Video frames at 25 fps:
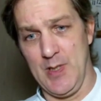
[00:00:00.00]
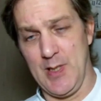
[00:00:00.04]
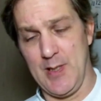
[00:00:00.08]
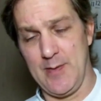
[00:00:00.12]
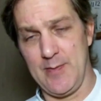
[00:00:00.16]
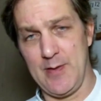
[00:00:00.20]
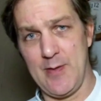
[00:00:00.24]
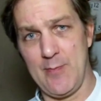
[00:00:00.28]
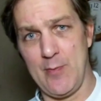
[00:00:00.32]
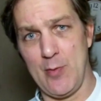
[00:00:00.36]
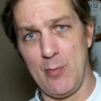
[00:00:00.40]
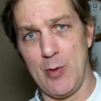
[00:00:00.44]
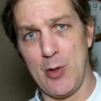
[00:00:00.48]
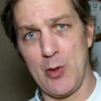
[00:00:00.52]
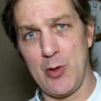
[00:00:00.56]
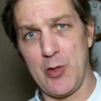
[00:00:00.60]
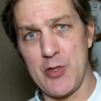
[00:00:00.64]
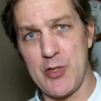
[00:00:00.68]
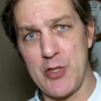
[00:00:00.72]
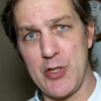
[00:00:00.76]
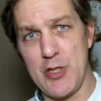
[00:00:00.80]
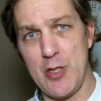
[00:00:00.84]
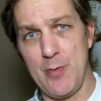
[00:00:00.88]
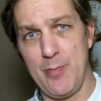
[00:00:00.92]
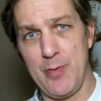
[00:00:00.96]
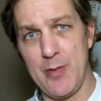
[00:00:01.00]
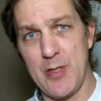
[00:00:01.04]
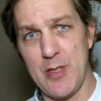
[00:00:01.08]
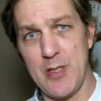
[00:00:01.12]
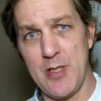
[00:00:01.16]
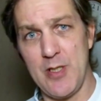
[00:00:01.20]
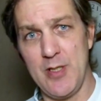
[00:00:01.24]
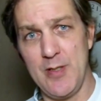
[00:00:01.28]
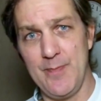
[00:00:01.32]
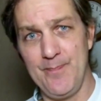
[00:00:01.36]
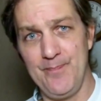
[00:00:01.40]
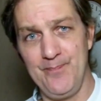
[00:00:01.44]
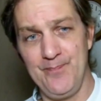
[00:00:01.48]
I never broke a shear pin.
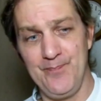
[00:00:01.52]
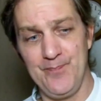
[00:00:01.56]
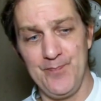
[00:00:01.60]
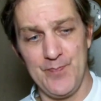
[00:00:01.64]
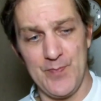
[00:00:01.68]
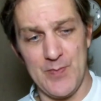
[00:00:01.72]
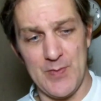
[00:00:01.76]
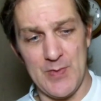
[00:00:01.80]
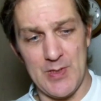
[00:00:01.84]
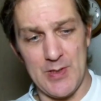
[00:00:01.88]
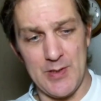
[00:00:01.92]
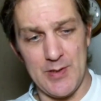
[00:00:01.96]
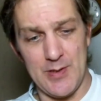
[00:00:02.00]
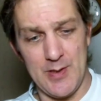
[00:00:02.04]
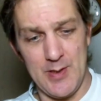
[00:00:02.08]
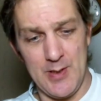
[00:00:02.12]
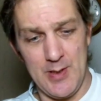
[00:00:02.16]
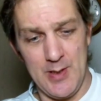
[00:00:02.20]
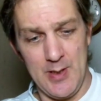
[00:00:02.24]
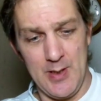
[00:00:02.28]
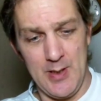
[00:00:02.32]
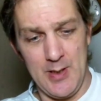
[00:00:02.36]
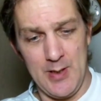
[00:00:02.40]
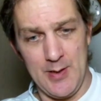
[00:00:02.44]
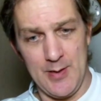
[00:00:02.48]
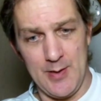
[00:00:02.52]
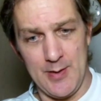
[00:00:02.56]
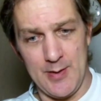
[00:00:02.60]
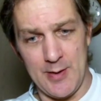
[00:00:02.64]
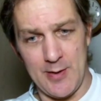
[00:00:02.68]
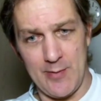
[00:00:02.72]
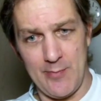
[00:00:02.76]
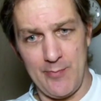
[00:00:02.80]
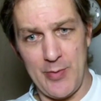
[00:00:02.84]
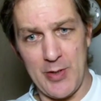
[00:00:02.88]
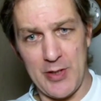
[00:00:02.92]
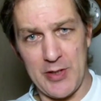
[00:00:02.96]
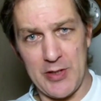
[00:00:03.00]

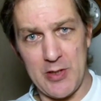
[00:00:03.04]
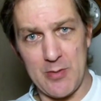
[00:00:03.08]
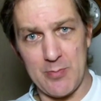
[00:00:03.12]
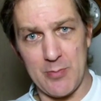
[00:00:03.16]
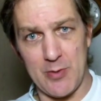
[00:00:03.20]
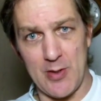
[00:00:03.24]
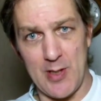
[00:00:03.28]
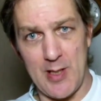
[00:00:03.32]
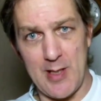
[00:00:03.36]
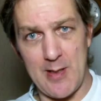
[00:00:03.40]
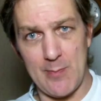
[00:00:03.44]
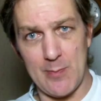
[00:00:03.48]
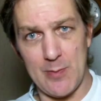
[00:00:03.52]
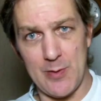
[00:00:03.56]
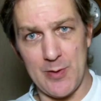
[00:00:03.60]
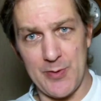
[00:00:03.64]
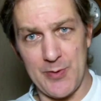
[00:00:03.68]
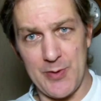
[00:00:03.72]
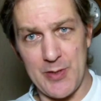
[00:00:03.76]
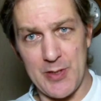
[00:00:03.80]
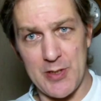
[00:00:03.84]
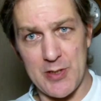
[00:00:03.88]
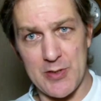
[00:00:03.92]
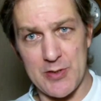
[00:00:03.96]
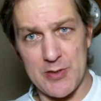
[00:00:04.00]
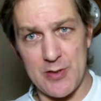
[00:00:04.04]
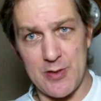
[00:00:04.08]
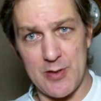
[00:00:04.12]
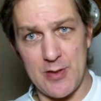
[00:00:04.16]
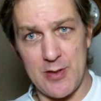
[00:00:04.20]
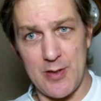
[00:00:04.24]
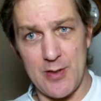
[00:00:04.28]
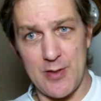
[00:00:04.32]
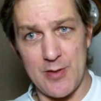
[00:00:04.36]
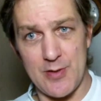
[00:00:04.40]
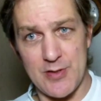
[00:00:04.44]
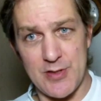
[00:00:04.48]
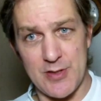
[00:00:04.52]
I picked up gravel and things and
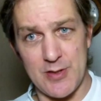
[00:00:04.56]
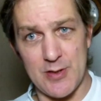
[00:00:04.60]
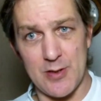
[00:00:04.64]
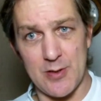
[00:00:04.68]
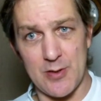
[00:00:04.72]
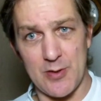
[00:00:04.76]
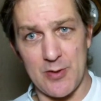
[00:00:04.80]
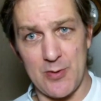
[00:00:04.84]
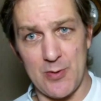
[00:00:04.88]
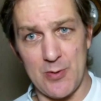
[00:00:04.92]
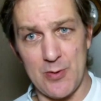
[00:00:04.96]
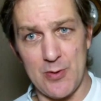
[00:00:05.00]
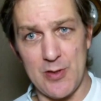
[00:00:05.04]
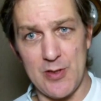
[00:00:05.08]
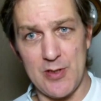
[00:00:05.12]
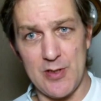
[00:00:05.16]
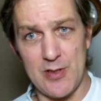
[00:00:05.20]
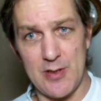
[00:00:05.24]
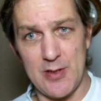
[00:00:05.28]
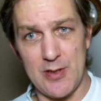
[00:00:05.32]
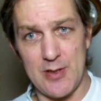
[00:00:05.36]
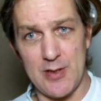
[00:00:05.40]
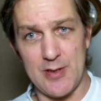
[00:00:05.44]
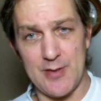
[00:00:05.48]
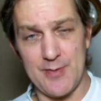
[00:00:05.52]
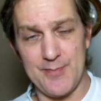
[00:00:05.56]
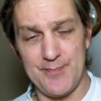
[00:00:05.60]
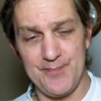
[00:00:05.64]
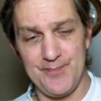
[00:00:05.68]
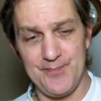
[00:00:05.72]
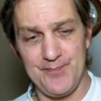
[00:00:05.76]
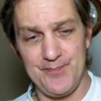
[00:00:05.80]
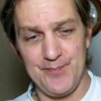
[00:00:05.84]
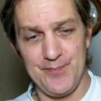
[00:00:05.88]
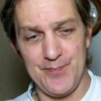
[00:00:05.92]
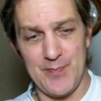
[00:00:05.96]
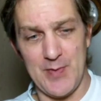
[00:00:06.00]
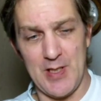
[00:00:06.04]
slung through it.
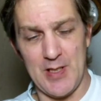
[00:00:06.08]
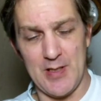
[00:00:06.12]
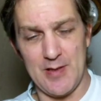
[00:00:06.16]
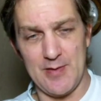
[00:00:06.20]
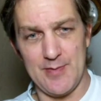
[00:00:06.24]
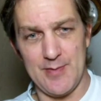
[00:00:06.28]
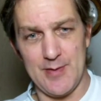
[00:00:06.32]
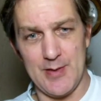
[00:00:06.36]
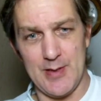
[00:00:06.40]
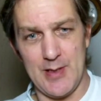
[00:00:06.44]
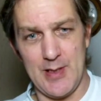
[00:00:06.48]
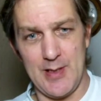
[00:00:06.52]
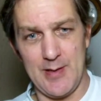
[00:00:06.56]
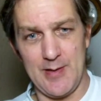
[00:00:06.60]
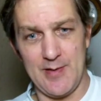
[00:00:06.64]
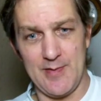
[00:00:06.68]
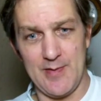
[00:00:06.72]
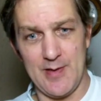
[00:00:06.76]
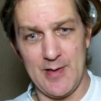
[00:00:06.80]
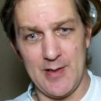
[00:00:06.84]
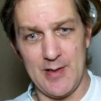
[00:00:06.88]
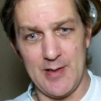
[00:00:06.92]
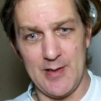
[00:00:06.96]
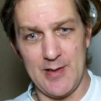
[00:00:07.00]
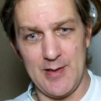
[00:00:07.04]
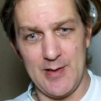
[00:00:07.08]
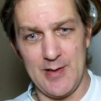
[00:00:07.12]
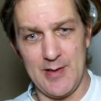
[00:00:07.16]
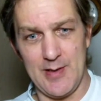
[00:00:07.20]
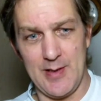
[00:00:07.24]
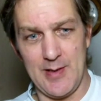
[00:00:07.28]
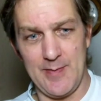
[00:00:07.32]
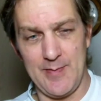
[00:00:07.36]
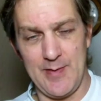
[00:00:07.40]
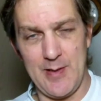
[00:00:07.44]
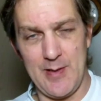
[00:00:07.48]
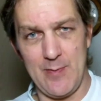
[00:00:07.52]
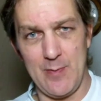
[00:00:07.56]

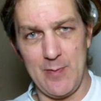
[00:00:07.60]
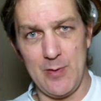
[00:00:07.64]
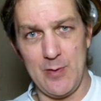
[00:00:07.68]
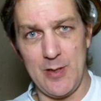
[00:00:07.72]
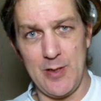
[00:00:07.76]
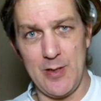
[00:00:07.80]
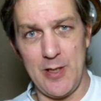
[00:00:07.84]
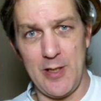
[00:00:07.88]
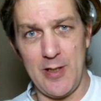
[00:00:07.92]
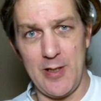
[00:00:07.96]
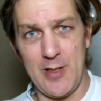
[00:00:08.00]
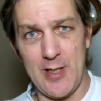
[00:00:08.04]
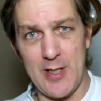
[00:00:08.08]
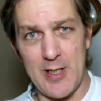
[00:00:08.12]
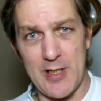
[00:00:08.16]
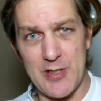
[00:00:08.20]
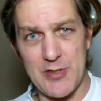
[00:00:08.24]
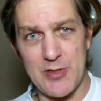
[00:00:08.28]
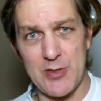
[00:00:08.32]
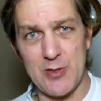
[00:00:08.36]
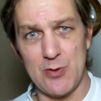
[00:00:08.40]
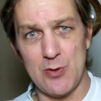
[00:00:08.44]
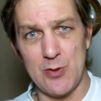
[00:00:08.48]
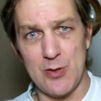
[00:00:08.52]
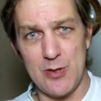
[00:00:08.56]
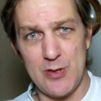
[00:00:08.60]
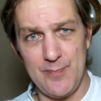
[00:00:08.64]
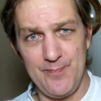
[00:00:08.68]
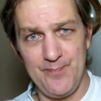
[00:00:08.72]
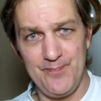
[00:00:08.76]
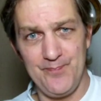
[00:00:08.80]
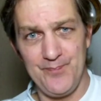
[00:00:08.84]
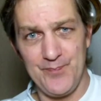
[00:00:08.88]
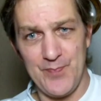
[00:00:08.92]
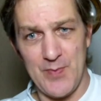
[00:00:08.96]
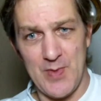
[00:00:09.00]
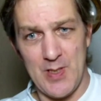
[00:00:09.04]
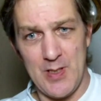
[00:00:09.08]
I've never run any ice through it.
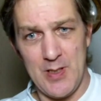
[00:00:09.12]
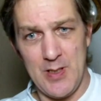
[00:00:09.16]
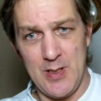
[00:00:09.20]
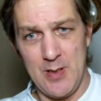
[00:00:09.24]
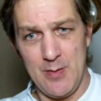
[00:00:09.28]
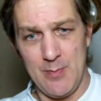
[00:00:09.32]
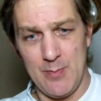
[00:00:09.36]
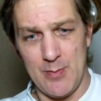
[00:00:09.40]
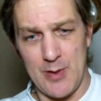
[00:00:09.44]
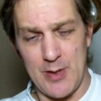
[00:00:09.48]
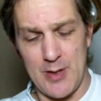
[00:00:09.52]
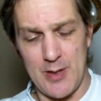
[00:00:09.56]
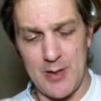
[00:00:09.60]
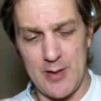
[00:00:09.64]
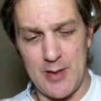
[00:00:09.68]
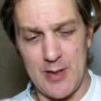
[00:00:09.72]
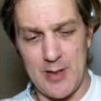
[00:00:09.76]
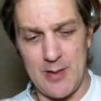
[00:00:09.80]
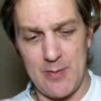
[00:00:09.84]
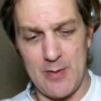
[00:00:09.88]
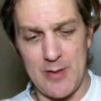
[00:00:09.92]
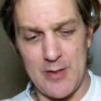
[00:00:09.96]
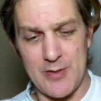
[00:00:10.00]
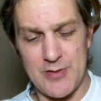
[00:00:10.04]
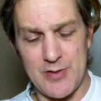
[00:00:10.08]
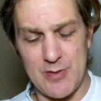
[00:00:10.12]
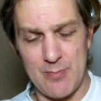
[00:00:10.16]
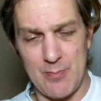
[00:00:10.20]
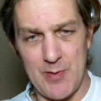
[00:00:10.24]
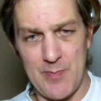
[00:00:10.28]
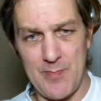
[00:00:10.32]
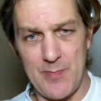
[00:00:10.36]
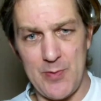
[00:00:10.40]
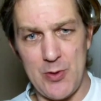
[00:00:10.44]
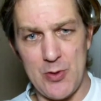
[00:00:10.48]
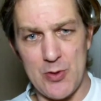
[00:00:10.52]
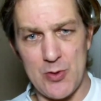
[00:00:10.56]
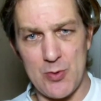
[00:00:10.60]
But I read some
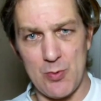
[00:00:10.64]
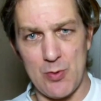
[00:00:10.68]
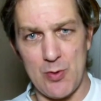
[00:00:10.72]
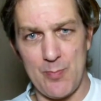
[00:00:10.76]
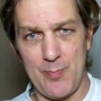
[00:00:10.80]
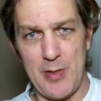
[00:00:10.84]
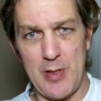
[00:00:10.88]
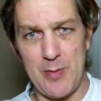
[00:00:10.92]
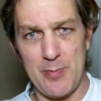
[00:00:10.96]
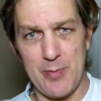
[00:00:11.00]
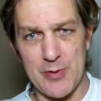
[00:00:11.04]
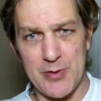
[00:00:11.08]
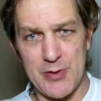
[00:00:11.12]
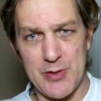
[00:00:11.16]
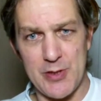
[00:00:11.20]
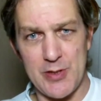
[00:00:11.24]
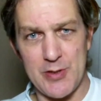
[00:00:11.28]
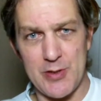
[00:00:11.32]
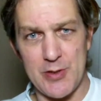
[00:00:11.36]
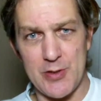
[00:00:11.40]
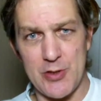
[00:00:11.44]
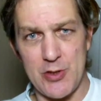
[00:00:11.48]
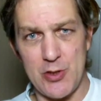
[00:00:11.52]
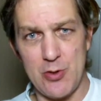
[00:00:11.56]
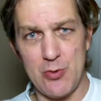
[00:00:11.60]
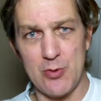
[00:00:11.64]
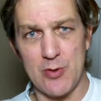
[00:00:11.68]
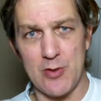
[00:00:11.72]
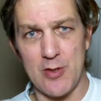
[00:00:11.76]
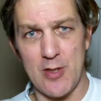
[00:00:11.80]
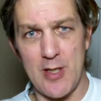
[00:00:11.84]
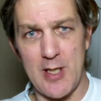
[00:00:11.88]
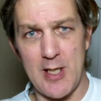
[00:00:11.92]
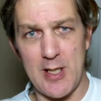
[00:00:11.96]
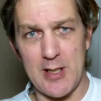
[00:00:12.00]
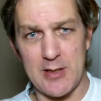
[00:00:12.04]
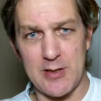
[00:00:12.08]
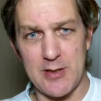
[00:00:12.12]
reviews where people said the chute
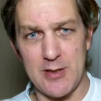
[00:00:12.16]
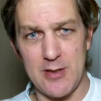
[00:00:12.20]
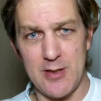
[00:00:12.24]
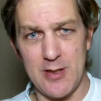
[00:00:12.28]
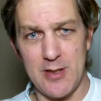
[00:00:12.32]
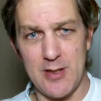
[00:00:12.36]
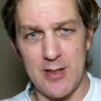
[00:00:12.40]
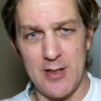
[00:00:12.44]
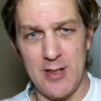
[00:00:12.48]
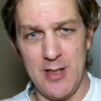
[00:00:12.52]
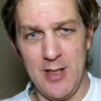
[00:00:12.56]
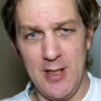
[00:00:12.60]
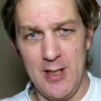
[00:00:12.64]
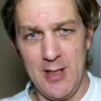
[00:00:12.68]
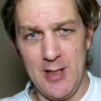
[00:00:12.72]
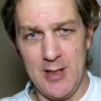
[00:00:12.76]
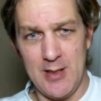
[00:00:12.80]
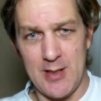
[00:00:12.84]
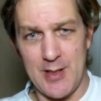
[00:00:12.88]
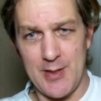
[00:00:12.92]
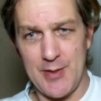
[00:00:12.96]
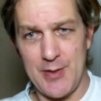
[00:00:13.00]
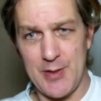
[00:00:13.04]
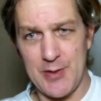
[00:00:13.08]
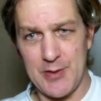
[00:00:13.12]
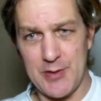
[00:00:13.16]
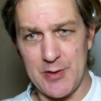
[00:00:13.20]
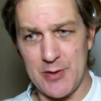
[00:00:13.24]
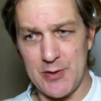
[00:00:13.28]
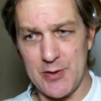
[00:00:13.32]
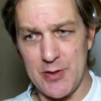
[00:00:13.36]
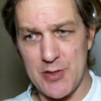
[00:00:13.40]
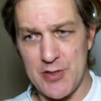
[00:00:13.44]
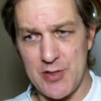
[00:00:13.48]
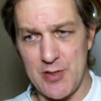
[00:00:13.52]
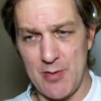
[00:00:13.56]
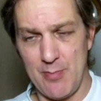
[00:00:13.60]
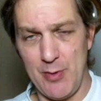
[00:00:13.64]
cracked, and I think they're
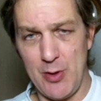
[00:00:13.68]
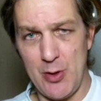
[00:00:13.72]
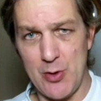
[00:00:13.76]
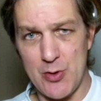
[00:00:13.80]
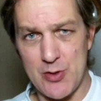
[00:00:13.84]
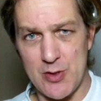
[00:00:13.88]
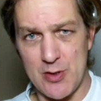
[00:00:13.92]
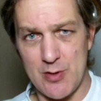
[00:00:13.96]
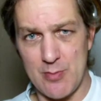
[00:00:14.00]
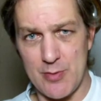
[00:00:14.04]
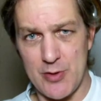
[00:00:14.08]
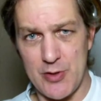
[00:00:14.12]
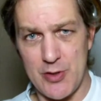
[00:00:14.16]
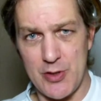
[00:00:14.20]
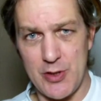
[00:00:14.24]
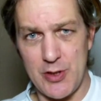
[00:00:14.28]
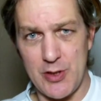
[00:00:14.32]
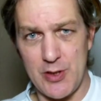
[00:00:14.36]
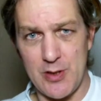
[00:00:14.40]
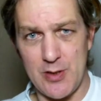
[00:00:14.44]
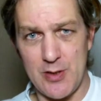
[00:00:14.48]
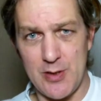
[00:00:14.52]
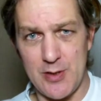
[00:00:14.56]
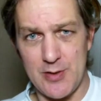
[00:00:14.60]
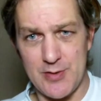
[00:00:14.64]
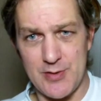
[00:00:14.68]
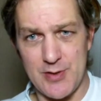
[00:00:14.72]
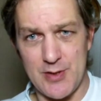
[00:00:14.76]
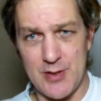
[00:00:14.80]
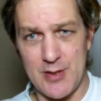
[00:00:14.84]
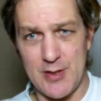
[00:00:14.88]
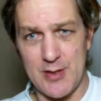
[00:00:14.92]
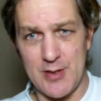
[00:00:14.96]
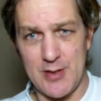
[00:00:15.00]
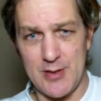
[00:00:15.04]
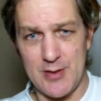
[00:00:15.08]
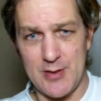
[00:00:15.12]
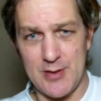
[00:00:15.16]
just abusing the machine. It's
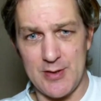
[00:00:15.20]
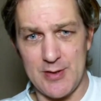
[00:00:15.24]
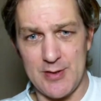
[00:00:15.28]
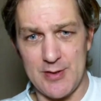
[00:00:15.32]
not.